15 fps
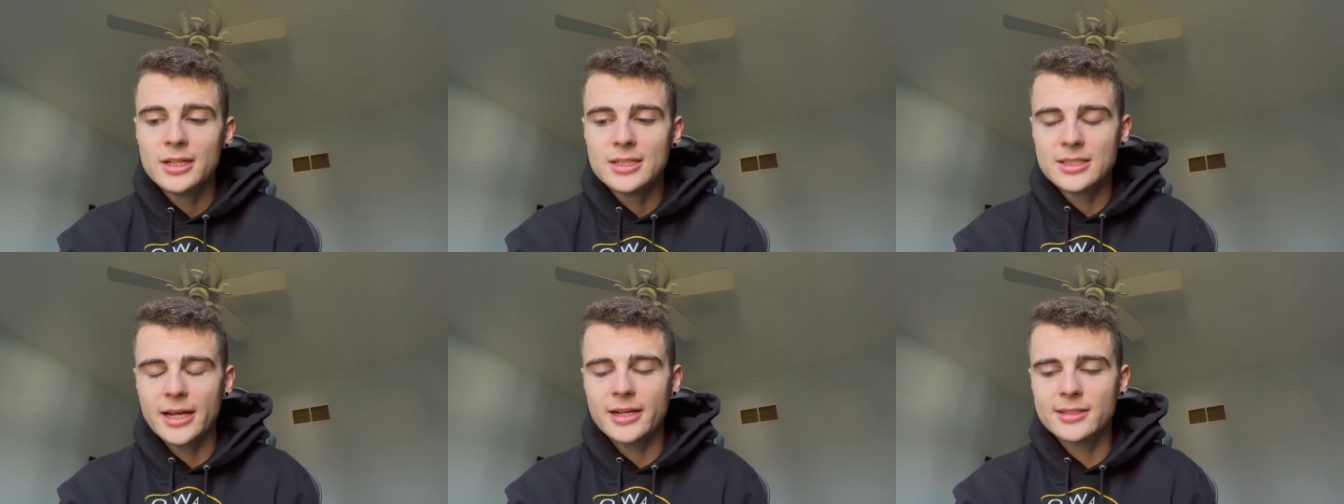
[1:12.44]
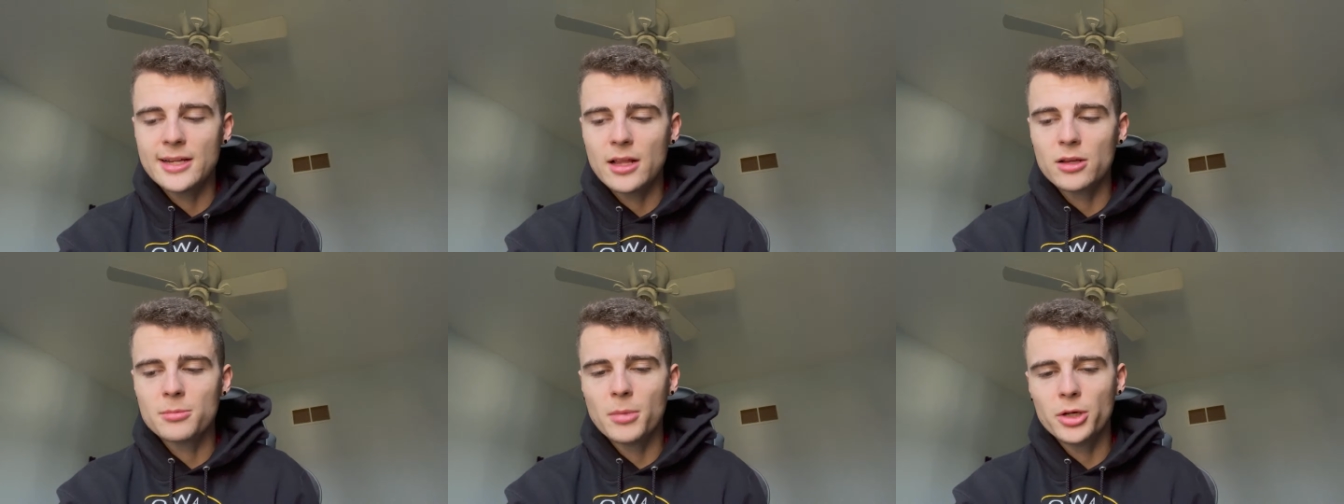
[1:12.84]

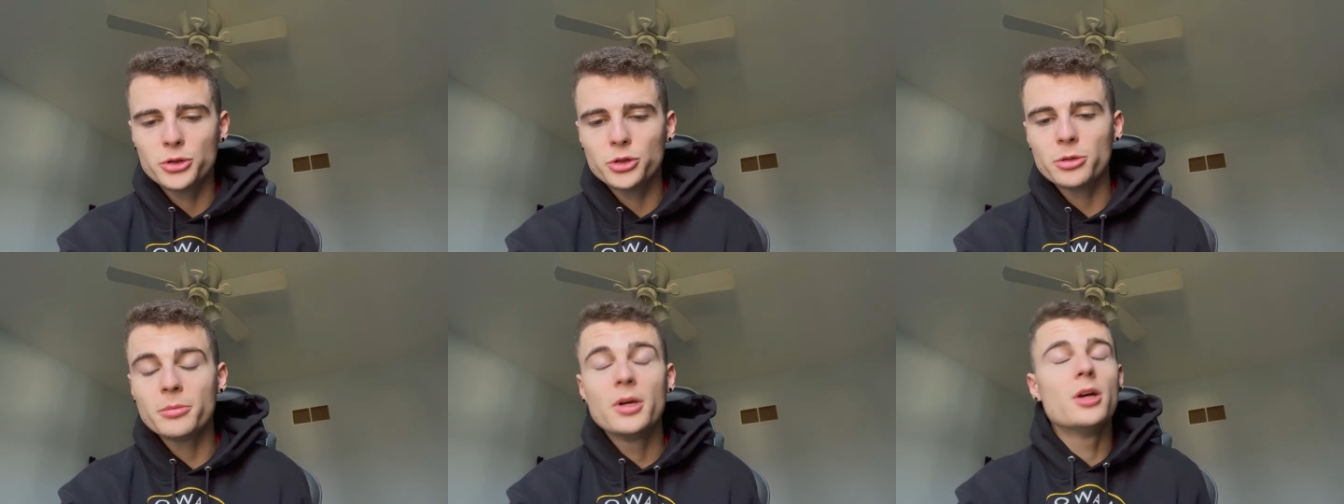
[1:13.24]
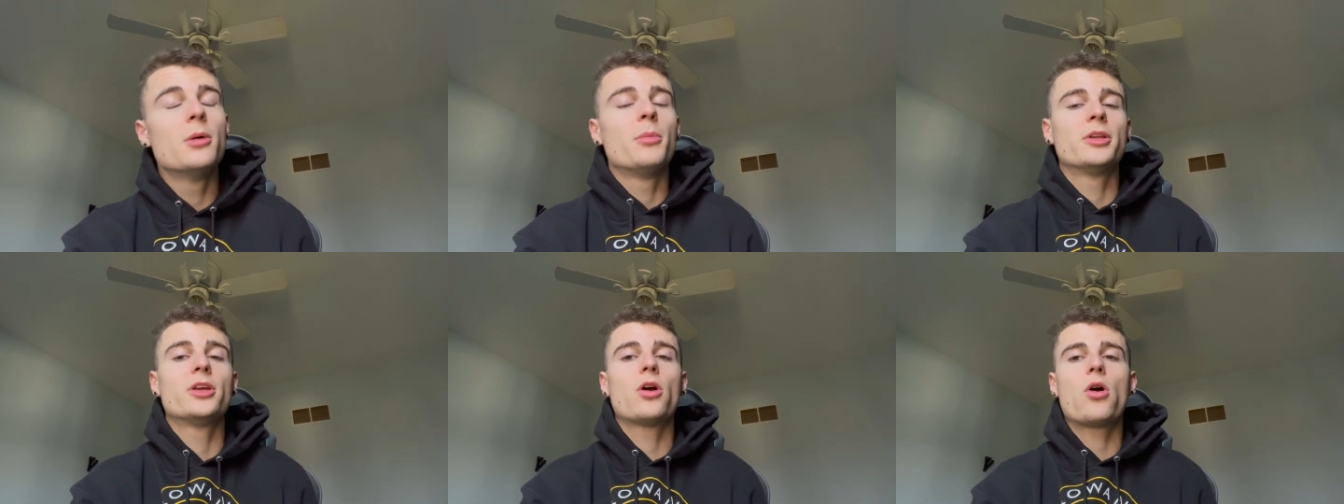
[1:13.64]
psychedelic mushroom,
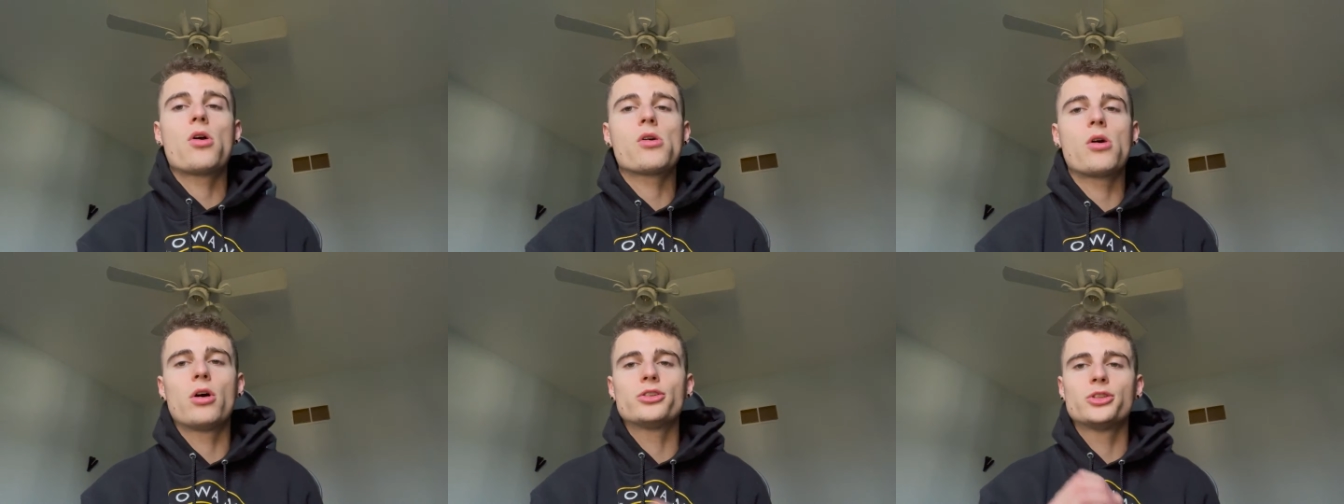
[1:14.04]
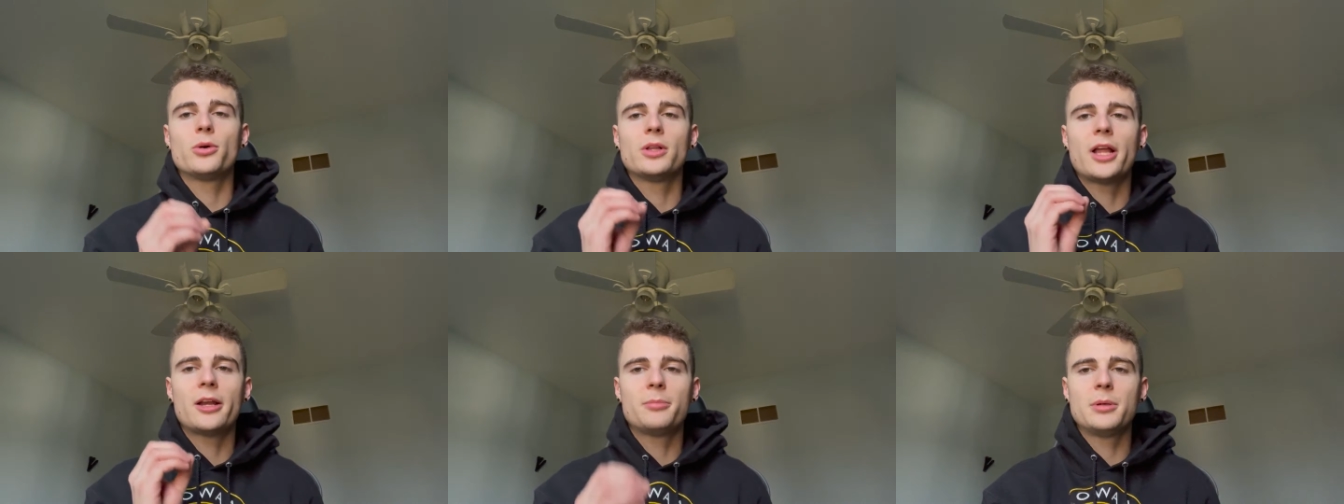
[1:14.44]
but there are also a
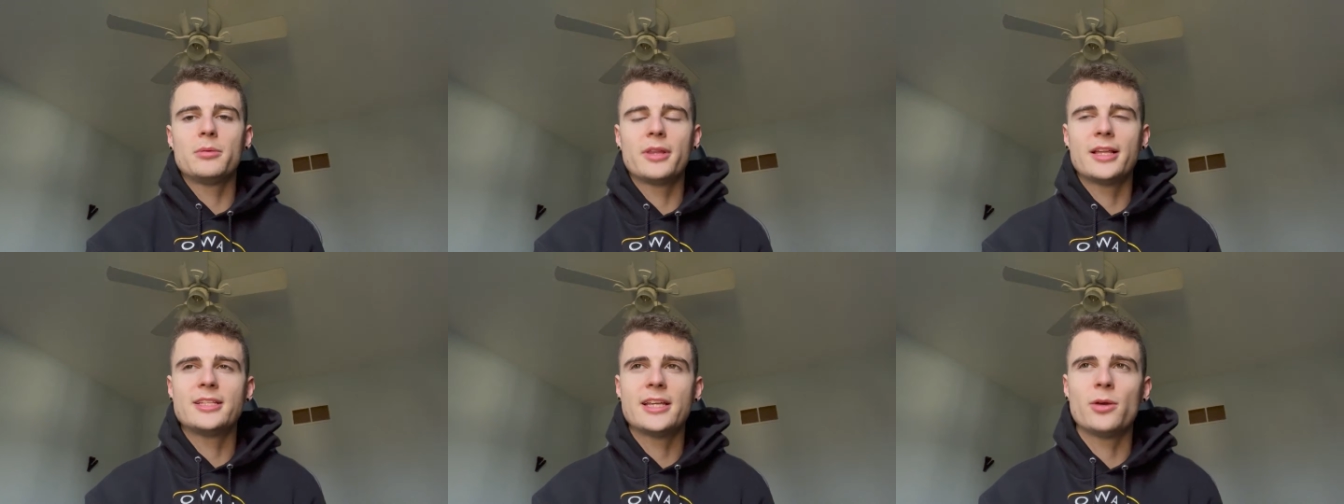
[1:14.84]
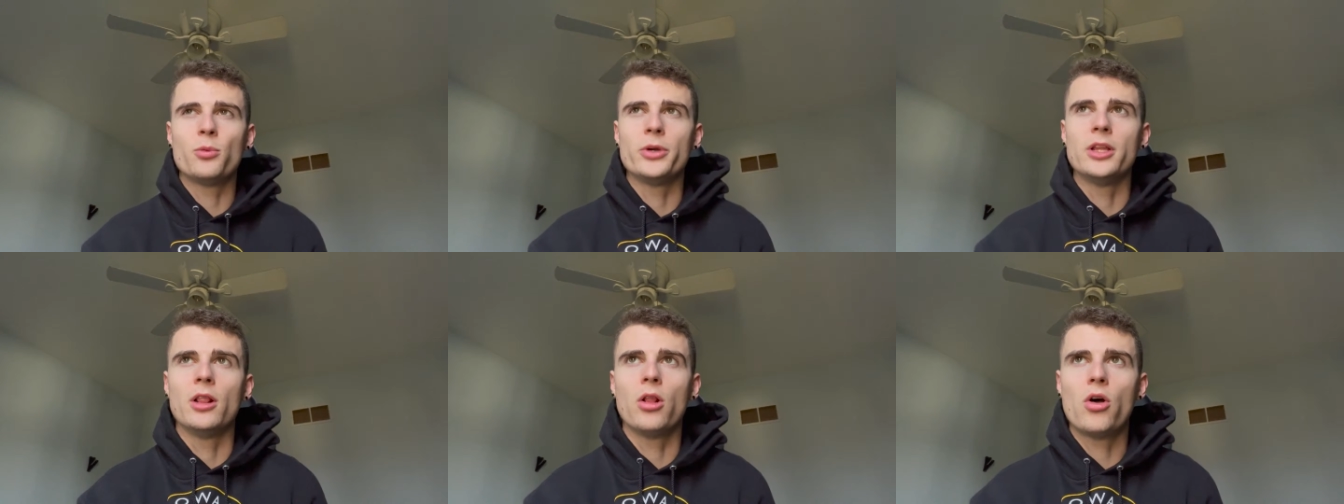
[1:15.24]
lot of people that say
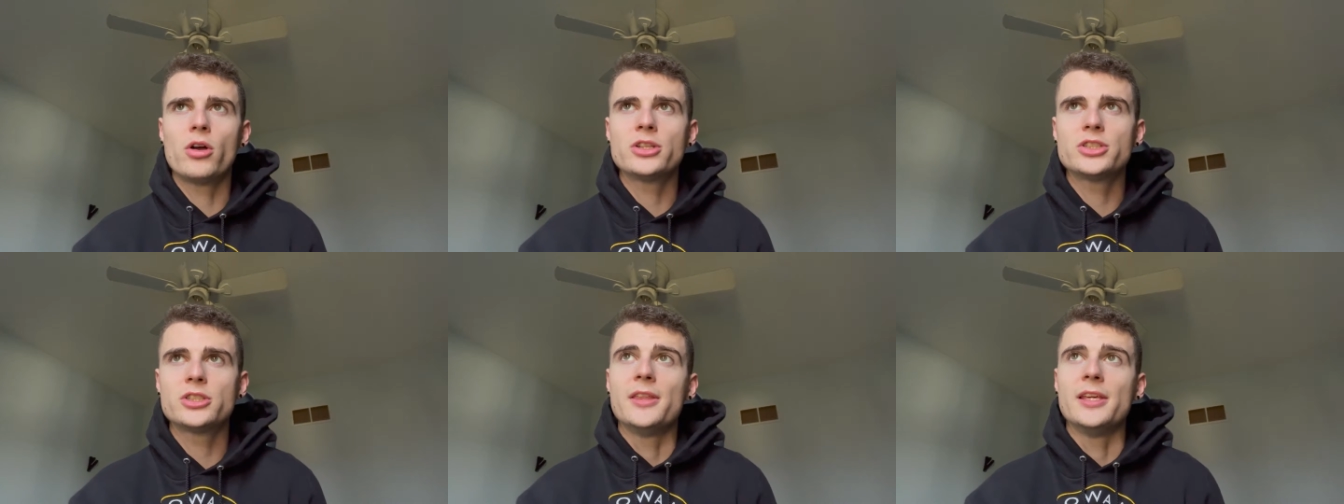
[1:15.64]
we lost